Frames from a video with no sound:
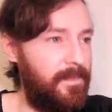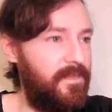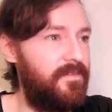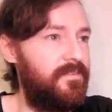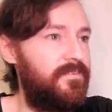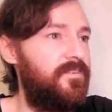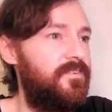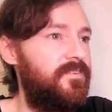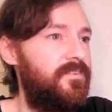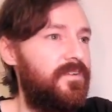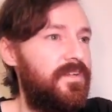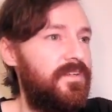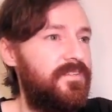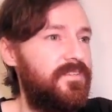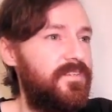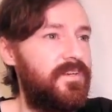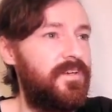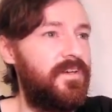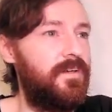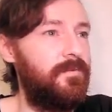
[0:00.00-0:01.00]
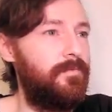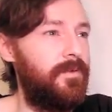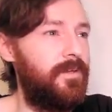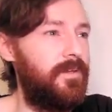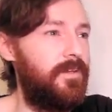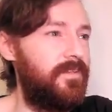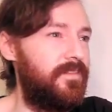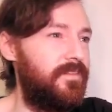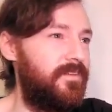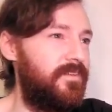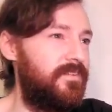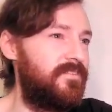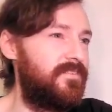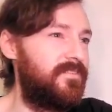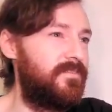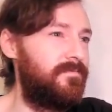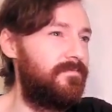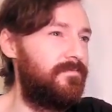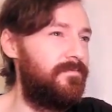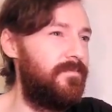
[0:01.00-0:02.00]
Just classic card things.
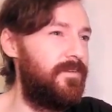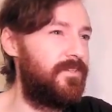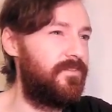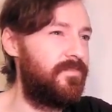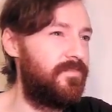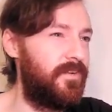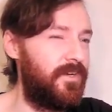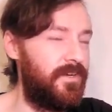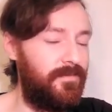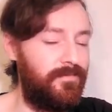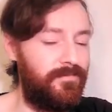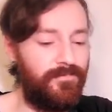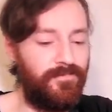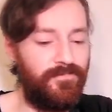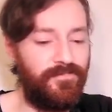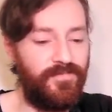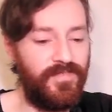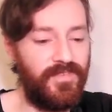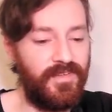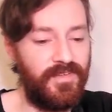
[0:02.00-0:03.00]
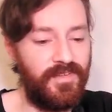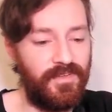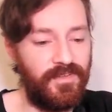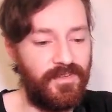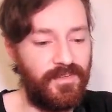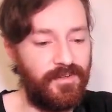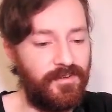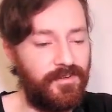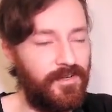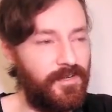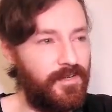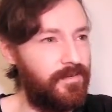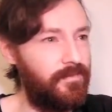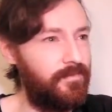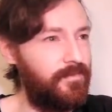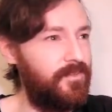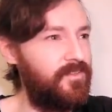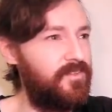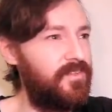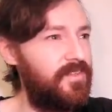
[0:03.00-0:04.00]
That's fine. Alright,
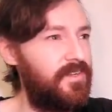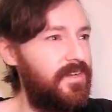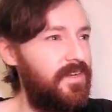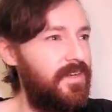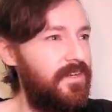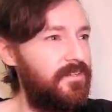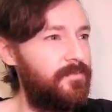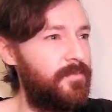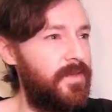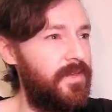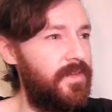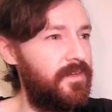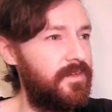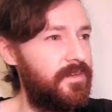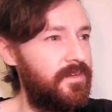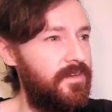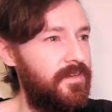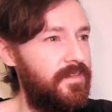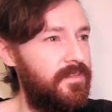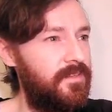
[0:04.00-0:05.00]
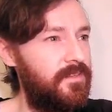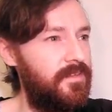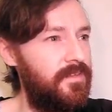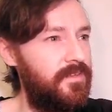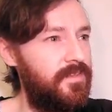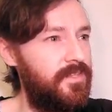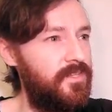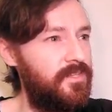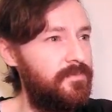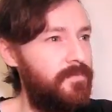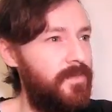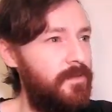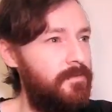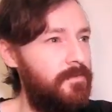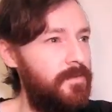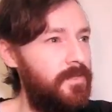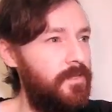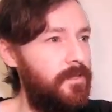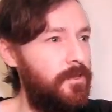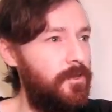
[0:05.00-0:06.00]
this is the last pack, and I think this might be
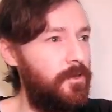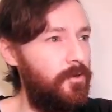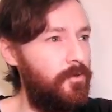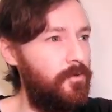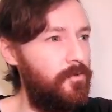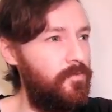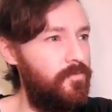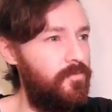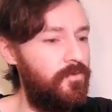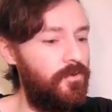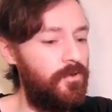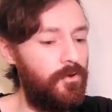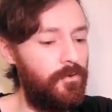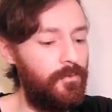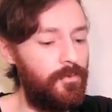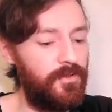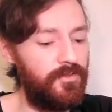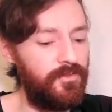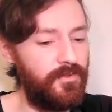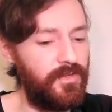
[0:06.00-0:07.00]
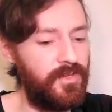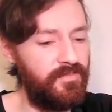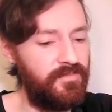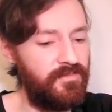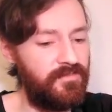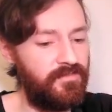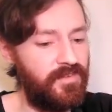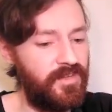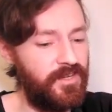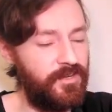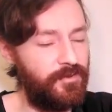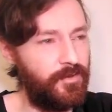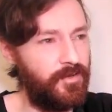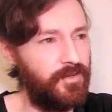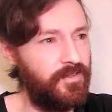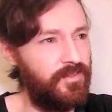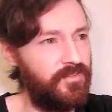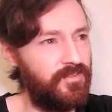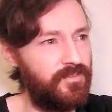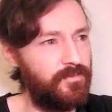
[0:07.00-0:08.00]
the cold foil, because we haven't found one
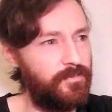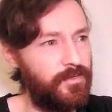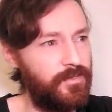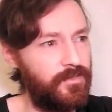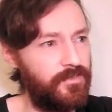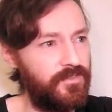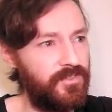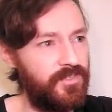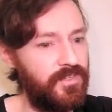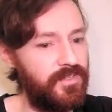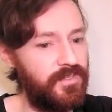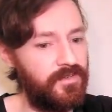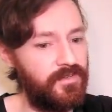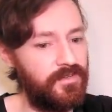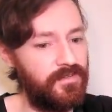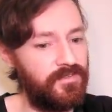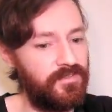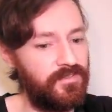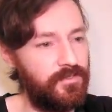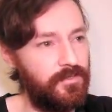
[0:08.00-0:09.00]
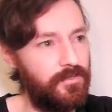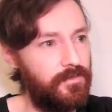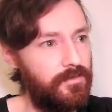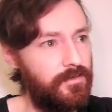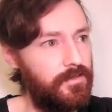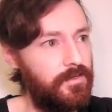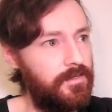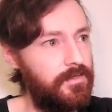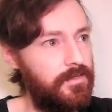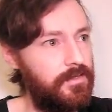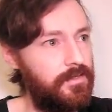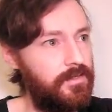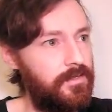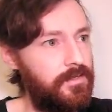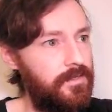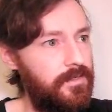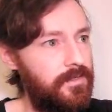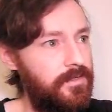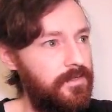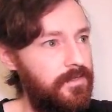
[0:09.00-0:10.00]
in this box yet, so
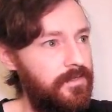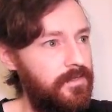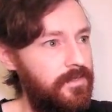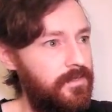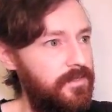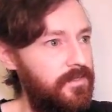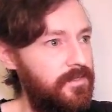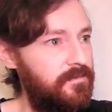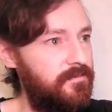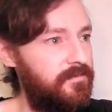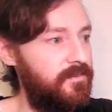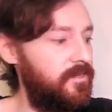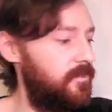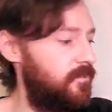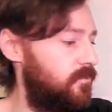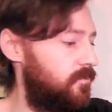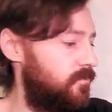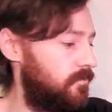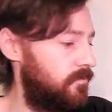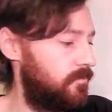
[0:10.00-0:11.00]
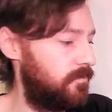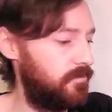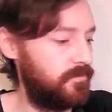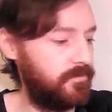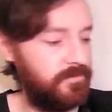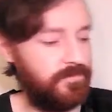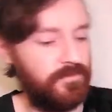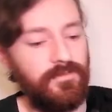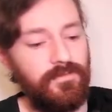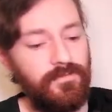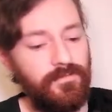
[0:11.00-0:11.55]
fingers crossed.